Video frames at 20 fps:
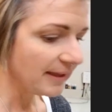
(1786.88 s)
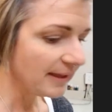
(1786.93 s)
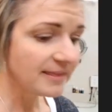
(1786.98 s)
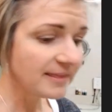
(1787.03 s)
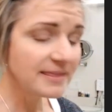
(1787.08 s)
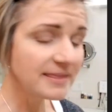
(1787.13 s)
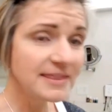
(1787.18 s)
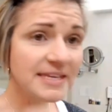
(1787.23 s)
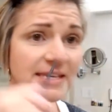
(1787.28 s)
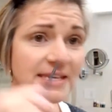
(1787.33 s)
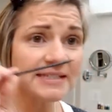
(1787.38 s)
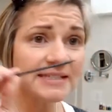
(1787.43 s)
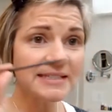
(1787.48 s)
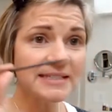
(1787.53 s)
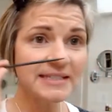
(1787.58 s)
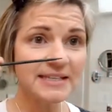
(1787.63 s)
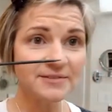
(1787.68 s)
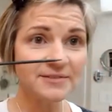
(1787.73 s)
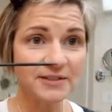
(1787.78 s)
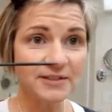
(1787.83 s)
these
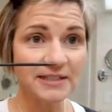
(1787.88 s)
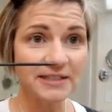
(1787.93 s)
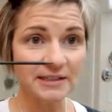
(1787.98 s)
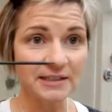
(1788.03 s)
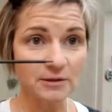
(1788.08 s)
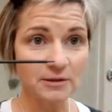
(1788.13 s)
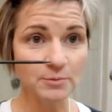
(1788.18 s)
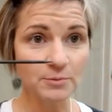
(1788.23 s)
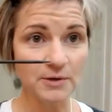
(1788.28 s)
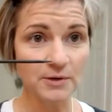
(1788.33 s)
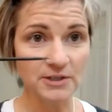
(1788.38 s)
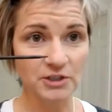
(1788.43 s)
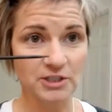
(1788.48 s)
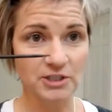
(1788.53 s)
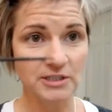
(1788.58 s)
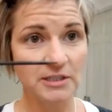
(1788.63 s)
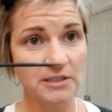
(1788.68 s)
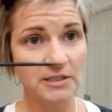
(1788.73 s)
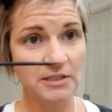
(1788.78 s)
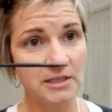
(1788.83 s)
nifty little
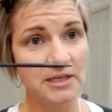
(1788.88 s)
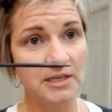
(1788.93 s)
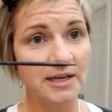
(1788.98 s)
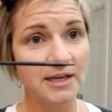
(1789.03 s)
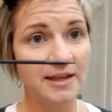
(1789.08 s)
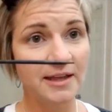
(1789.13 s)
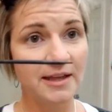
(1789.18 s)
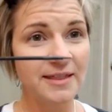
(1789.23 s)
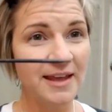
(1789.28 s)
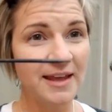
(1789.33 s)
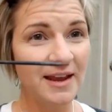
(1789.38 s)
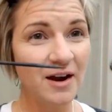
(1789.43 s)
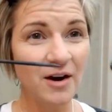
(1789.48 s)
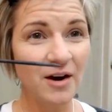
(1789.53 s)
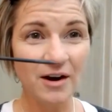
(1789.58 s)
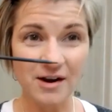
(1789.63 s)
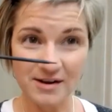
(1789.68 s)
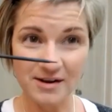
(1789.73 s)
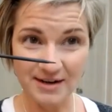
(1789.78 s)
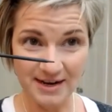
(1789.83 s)
brushes, they are
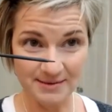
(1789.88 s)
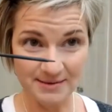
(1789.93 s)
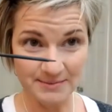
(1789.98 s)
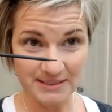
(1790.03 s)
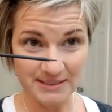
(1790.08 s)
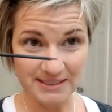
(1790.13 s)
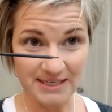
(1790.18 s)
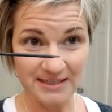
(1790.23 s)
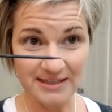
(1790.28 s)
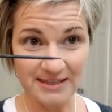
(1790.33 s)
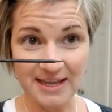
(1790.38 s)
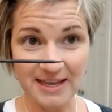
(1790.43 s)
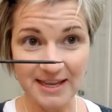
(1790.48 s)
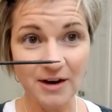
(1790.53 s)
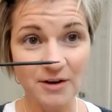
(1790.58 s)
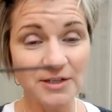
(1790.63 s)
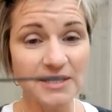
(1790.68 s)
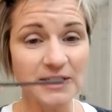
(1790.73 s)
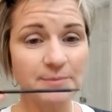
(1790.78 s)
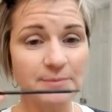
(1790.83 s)
on Amazon. They are
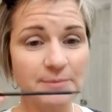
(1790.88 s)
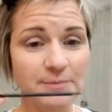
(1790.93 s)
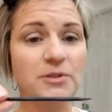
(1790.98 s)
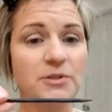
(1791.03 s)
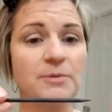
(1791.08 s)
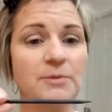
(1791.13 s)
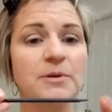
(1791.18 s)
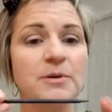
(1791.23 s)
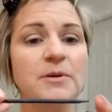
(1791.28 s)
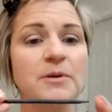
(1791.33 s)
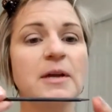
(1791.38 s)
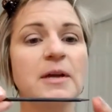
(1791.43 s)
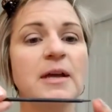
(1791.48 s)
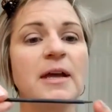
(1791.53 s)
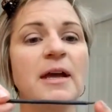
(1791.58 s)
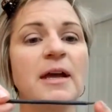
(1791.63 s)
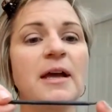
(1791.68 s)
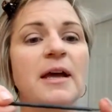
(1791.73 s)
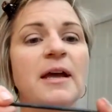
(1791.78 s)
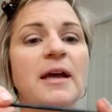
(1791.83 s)
disposable.
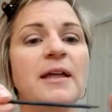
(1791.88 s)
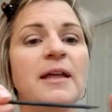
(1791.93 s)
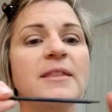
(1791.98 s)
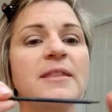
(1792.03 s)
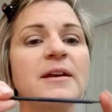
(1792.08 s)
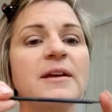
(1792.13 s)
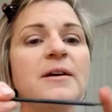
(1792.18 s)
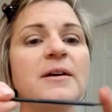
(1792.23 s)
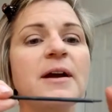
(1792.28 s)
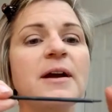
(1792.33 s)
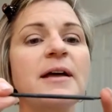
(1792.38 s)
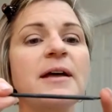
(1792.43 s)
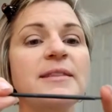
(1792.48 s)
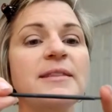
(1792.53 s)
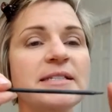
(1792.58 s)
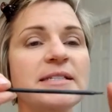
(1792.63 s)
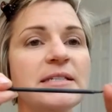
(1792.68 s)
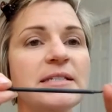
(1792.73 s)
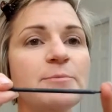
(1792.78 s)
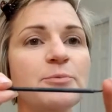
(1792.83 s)
They're, it's
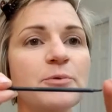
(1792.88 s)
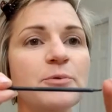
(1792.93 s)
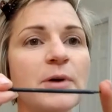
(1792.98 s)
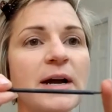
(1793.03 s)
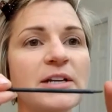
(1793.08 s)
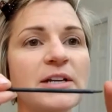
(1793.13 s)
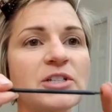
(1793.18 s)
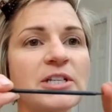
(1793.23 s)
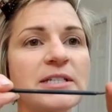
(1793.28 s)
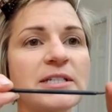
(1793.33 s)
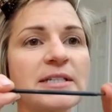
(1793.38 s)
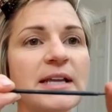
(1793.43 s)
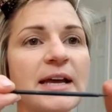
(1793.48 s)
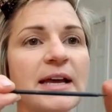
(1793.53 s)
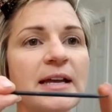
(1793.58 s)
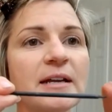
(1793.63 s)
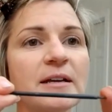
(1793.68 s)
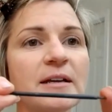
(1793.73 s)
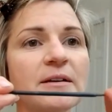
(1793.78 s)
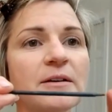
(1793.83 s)
a brush. It's not
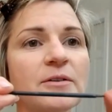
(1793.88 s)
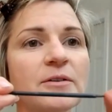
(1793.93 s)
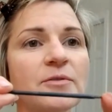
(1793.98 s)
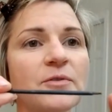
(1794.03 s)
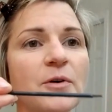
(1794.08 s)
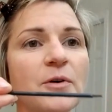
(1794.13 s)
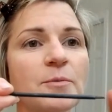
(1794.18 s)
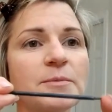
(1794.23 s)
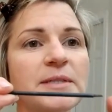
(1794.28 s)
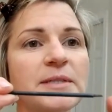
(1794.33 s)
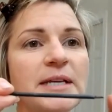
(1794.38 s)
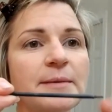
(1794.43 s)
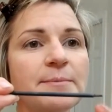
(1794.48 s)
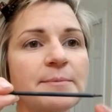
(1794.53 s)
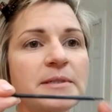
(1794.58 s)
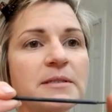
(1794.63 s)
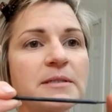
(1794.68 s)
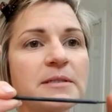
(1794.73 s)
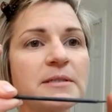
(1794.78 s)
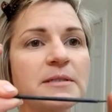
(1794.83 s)
a foam tip. It's a
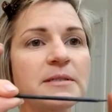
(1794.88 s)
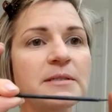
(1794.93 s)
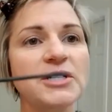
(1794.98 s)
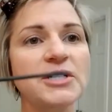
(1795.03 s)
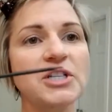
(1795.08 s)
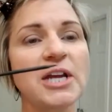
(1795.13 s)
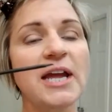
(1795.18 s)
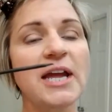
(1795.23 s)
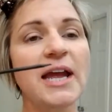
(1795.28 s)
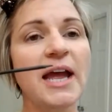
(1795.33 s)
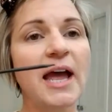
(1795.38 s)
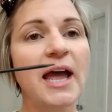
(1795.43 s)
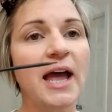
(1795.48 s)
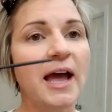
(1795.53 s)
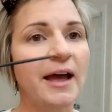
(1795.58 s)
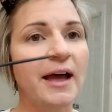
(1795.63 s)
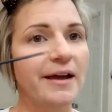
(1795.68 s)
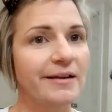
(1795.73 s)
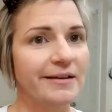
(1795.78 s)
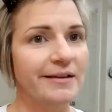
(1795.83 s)
brush.
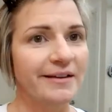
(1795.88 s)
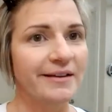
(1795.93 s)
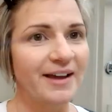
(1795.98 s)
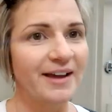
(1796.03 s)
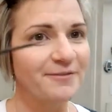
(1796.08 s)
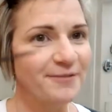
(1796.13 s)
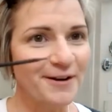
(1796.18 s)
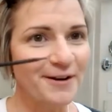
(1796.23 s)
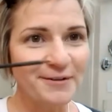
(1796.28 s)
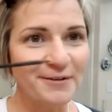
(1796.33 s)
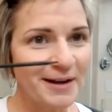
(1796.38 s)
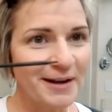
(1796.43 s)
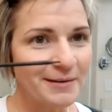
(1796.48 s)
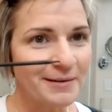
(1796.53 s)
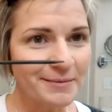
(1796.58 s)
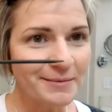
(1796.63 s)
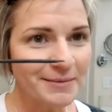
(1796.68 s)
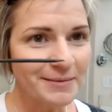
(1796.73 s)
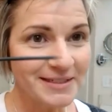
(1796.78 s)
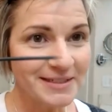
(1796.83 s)
I found out about them
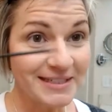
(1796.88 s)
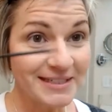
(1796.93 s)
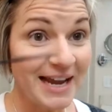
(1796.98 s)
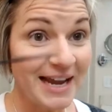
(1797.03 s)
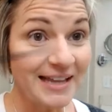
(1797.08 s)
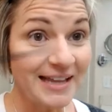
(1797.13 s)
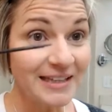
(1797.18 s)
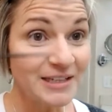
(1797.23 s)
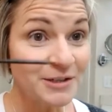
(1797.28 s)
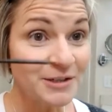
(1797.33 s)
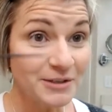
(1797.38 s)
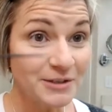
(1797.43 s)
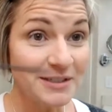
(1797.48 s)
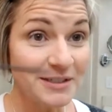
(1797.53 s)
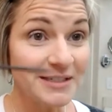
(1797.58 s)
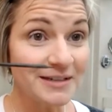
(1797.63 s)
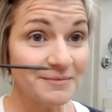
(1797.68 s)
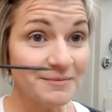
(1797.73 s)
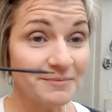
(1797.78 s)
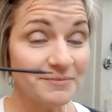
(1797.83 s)
because Skyla uses
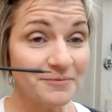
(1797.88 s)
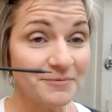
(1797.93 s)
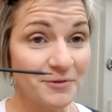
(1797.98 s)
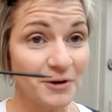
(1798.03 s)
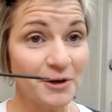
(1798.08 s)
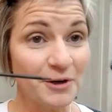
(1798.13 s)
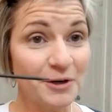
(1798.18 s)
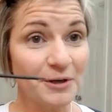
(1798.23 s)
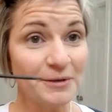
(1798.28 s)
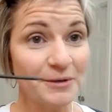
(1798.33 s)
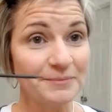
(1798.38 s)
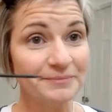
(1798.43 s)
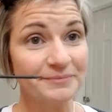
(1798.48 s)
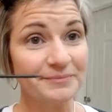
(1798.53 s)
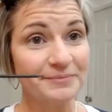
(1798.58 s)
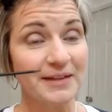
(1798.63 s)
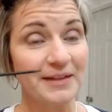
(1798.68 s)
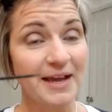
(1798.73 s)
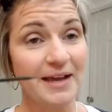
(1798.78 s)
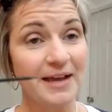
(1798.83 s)
them for her
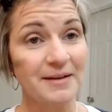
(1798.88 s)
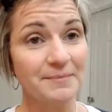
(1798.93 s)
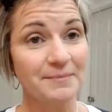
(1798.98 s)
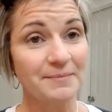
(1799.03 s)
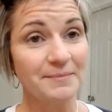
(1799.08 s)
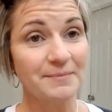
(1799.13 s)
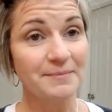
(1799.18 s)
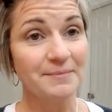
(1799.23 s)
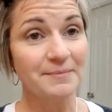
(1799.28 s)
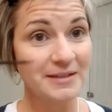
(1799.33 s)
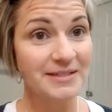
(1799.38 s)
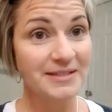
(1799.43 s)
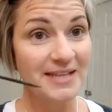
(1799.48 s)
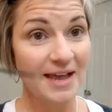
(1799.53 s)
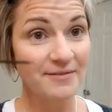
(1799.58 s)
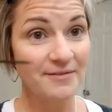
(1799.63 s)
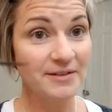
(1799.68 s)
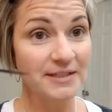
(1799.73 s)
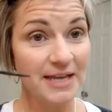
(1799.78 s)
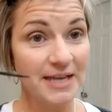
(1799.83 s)

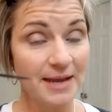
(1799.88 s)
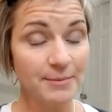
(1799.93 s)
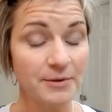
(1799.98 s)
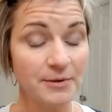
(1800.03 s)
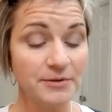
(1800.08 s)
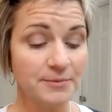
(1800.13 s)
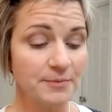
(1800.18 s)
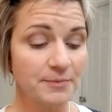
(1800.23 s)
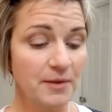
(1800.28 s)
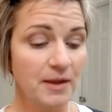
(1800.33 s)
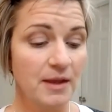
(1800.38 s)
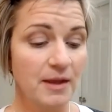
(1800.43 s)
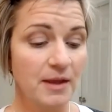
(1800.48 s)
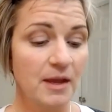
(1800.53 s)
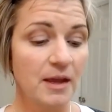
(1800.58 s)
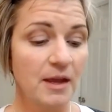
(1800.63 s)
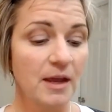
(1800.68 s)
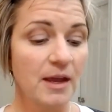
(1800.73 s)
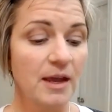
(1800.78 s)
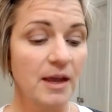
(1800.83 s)
Savvy tables.
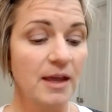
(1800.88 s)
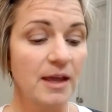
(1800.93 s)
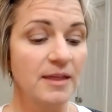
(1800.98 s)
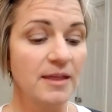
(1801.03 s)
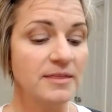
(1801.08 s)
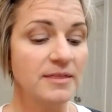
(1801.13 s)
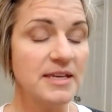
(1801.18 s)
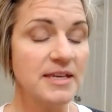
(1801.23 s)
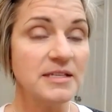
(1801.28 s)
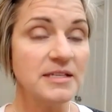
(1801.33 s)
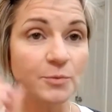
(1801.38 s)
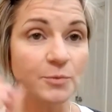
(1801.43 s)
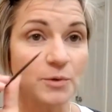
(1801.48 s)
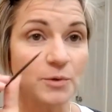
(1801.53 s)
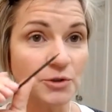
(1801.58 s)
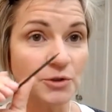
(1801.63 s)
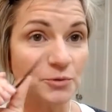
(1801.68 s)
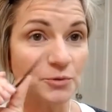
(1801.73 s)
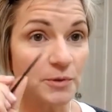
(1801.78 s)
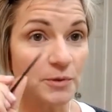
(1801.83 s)
This works
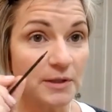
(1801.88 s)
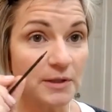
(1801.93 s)
really